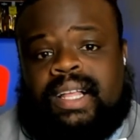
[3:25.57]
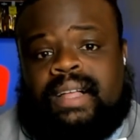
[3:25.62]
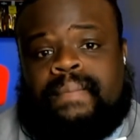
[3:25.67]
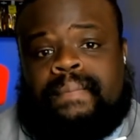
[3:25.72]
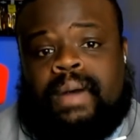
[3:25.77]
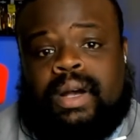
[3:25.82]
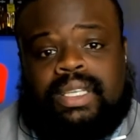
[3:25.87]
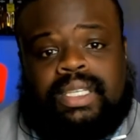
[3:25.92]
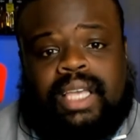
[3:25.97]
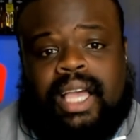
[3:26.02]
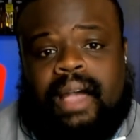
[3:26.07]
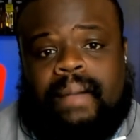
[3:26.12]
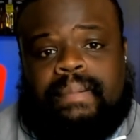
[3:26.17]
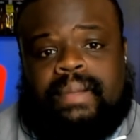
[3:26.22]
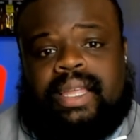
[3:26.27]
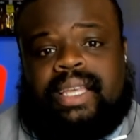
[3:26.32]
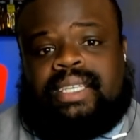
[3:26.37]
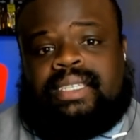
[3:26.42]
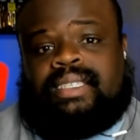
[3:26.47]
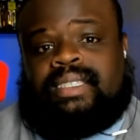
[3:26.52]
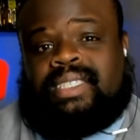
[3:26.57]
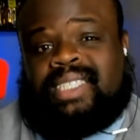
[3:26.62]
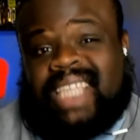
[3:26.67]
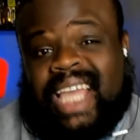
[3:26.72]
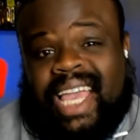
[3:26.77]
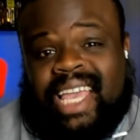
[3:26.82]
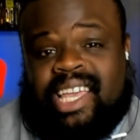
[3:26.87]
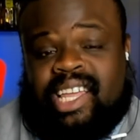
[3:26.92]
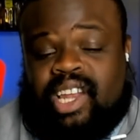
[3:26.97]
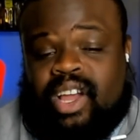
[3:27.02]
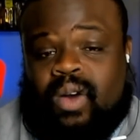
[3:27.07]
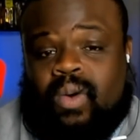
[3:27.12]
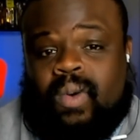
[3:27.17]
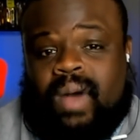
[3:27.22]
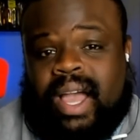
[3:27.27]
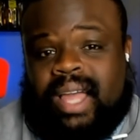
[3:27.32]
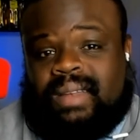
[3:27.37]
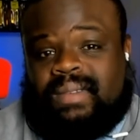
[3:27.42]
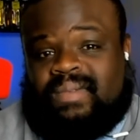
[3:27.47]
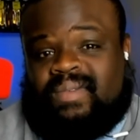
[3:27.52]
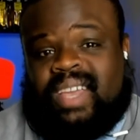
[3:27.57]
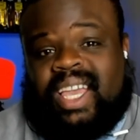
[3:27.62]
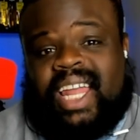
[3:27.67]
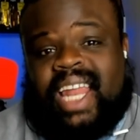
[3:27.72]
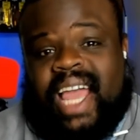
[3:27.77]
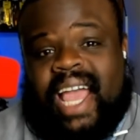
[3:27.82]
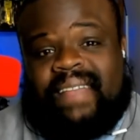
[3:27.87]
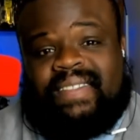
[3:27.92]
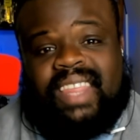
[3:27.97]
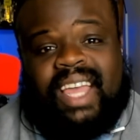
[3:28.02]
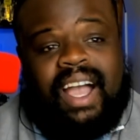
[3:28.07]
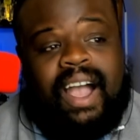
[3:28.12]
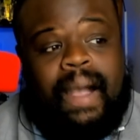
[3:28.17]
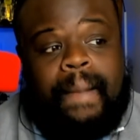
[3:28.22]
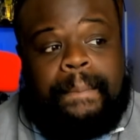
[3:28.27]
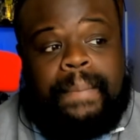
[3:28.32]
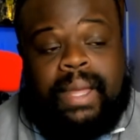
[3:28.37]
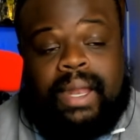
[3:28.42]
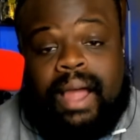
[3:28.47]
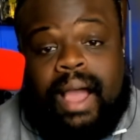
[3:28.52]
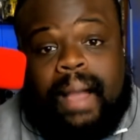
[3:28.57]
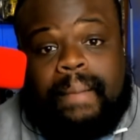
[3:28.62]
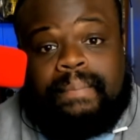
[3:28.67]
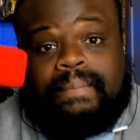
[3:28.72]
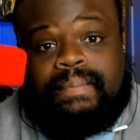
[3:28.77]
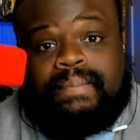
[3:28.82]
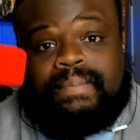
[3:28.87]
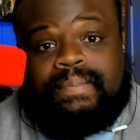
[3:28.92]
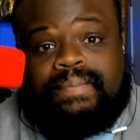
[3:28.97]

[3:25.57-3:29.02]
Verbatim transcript: most companies say, you know what, we're going to have to up it up.